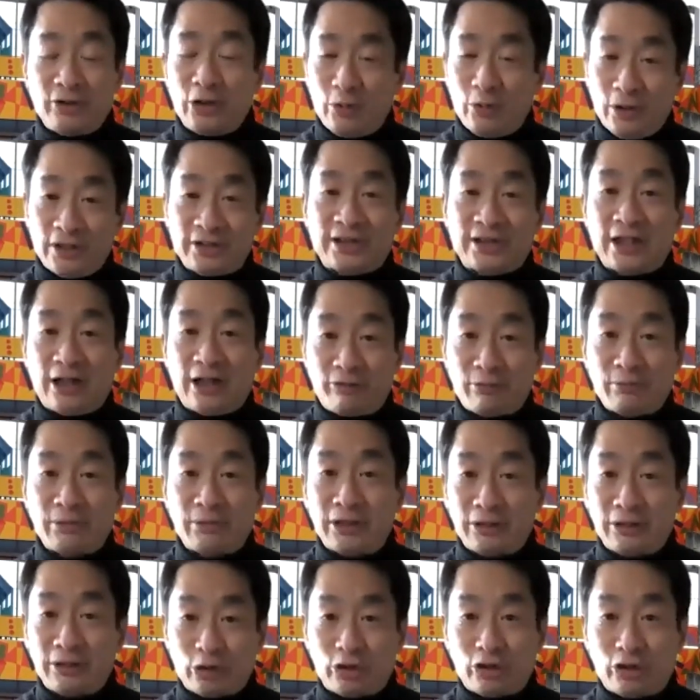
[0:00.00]
US
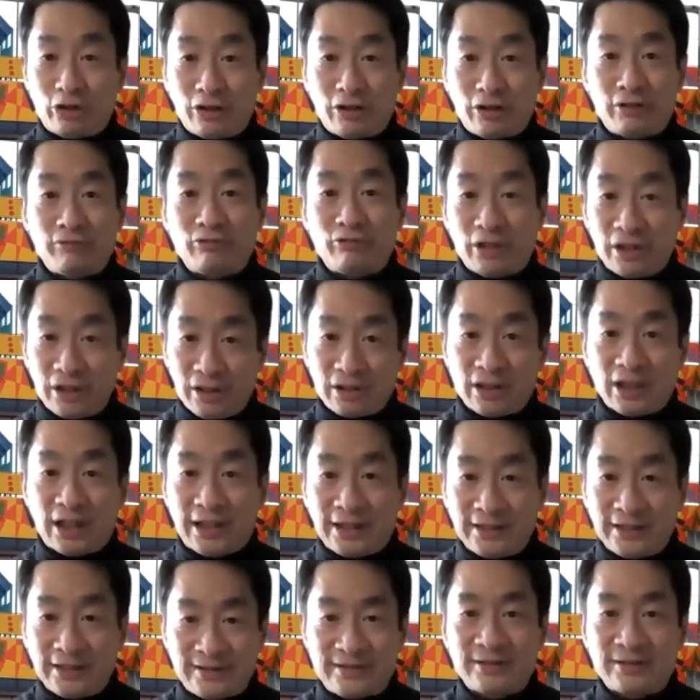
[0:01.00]
government in return
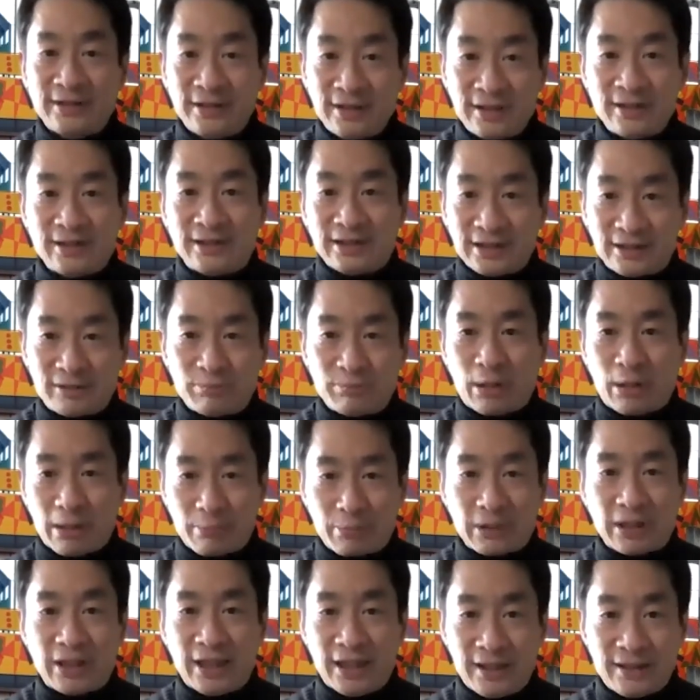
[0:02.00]
realized this
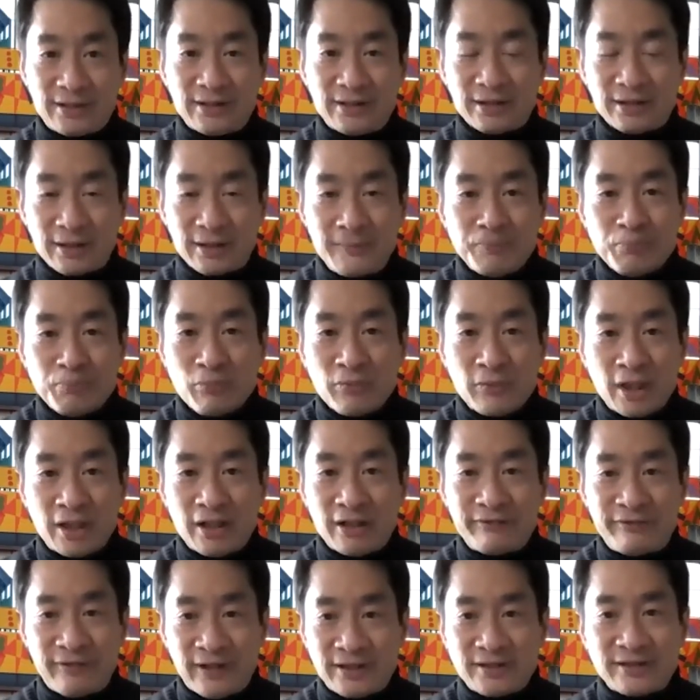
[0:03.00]
propaganda
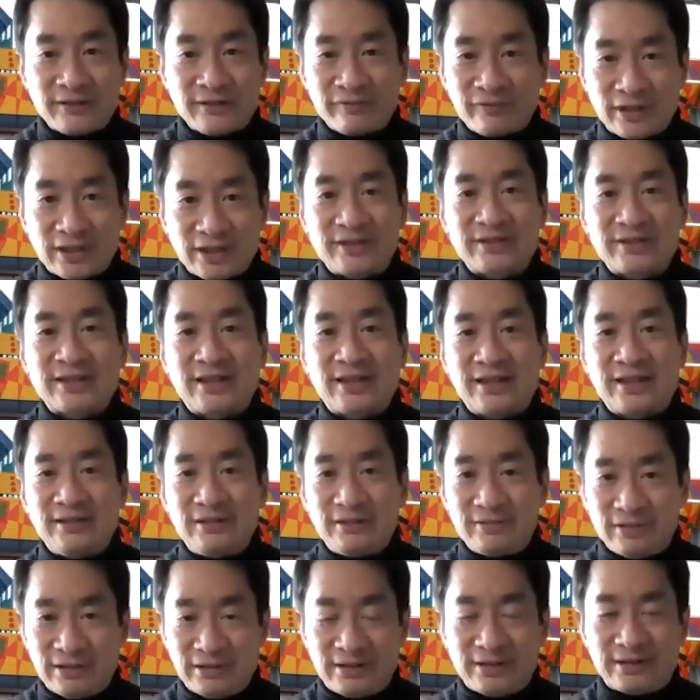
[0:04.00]
effectiveness
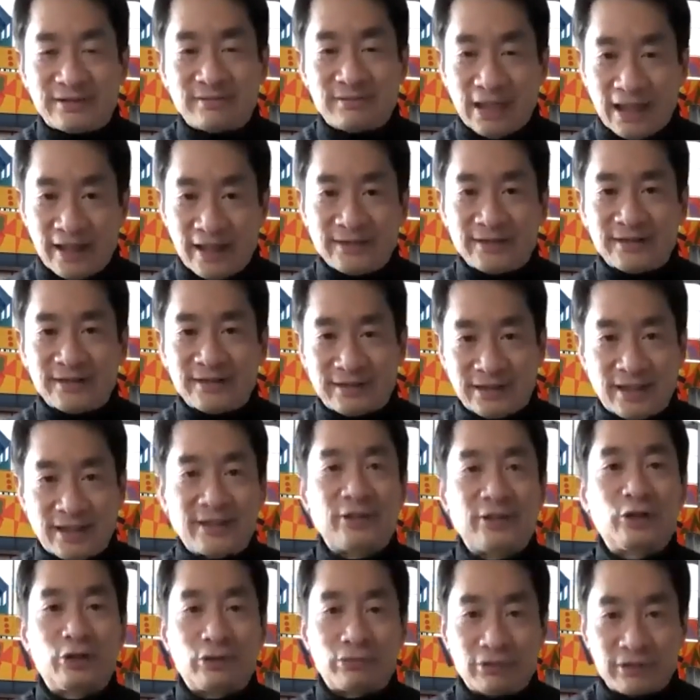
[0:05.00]
and
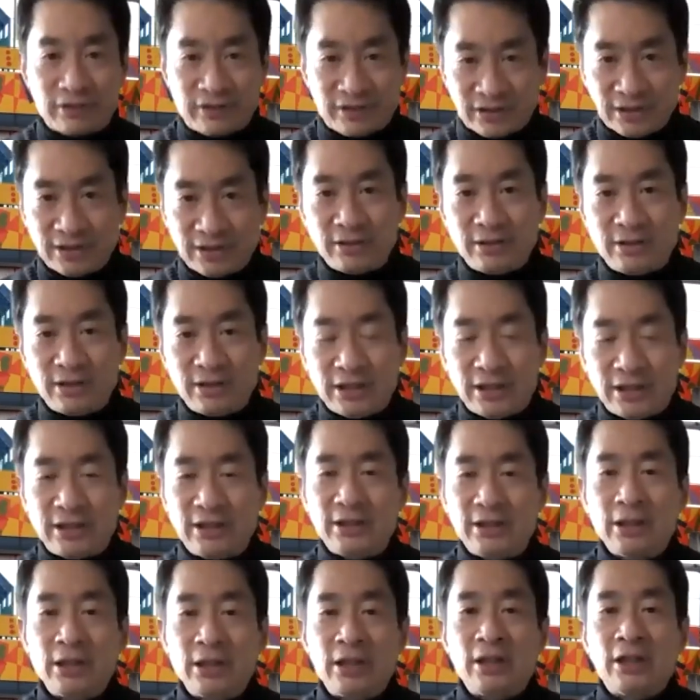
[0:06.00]
decided to rescind
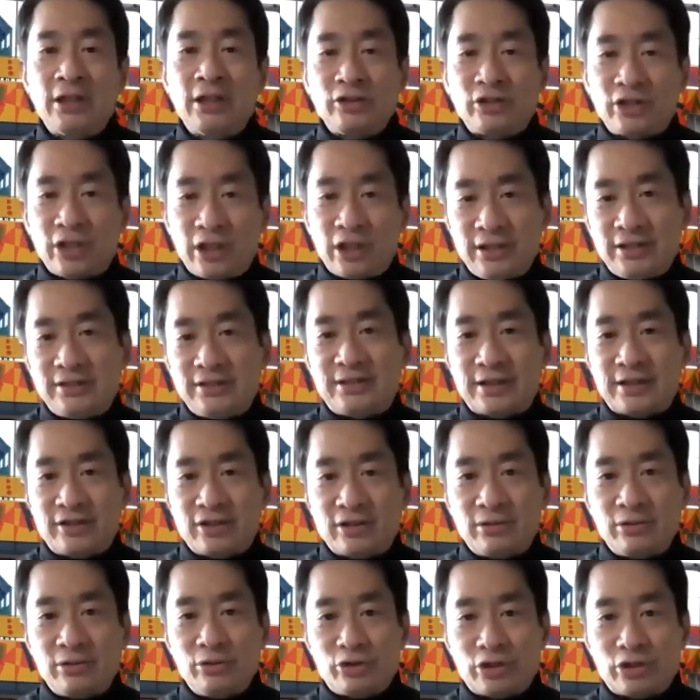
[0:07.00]
the Chinese
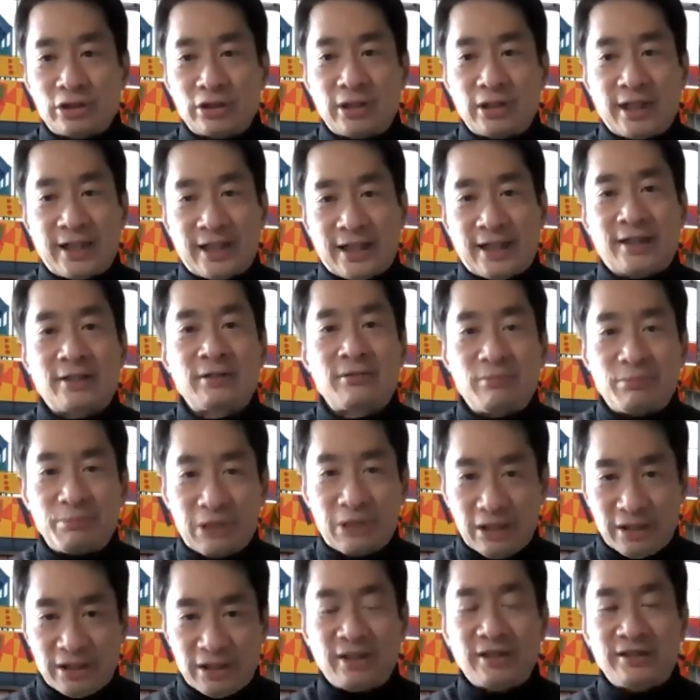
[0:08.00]
Exclusion Act
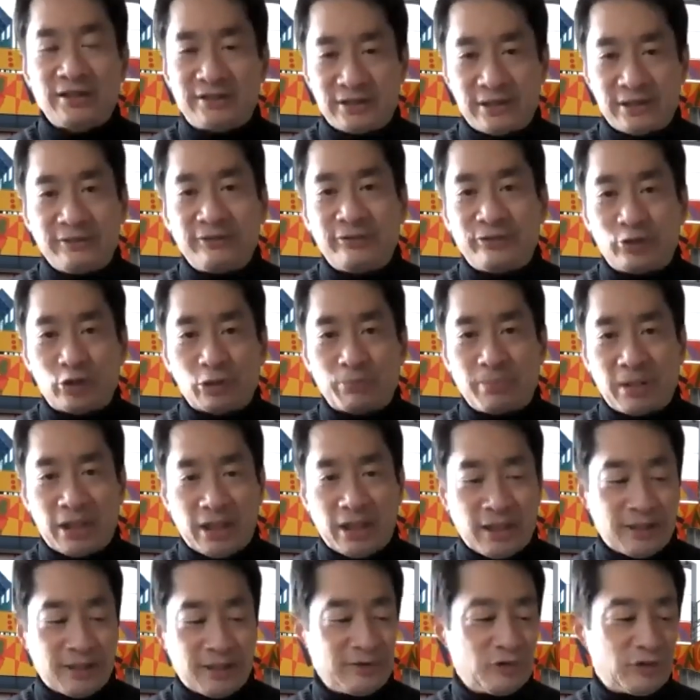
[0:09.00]
because of
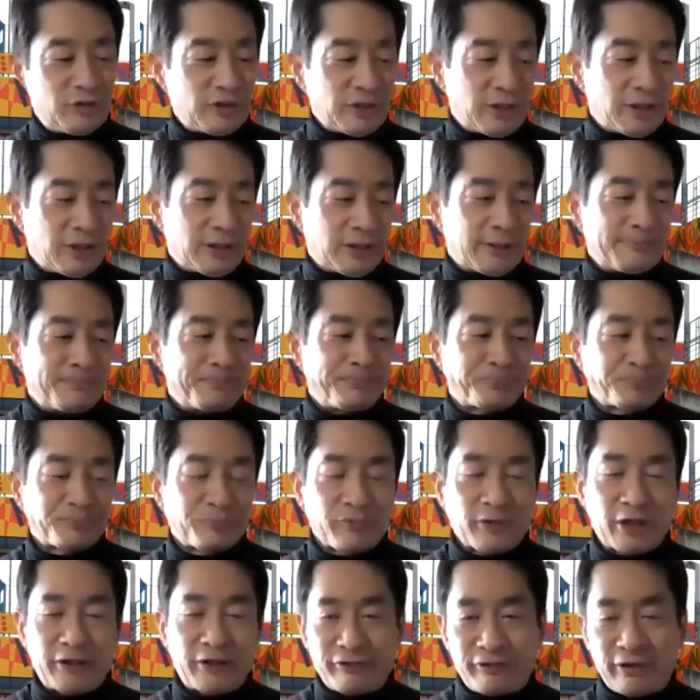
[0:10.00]
Japan's
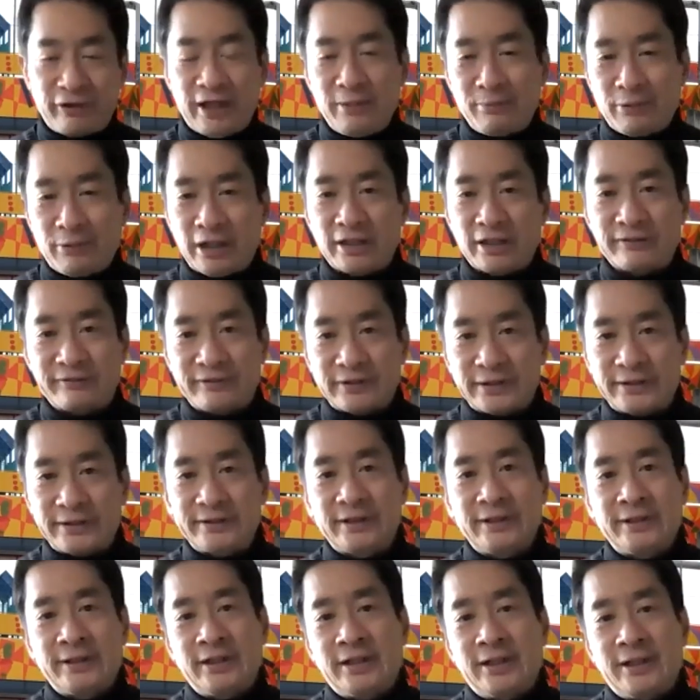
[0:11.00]
framing of it,
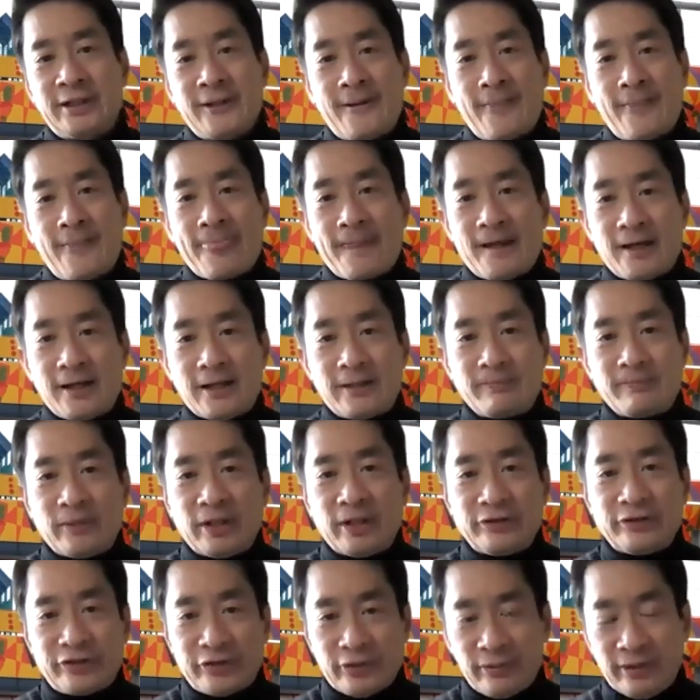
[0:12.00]

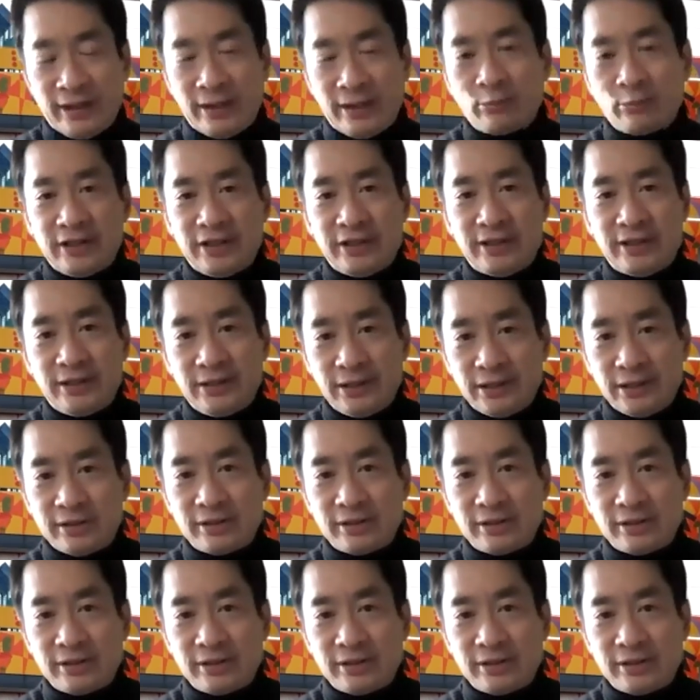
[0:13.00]
and so those